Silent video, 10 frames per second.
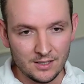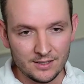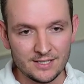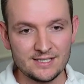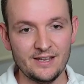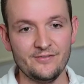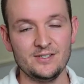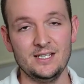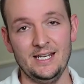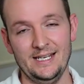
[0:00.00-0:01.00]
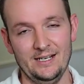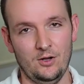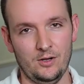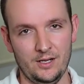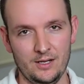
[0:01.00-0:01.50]
this deficit any
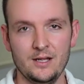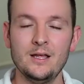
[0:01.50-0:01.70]
longer.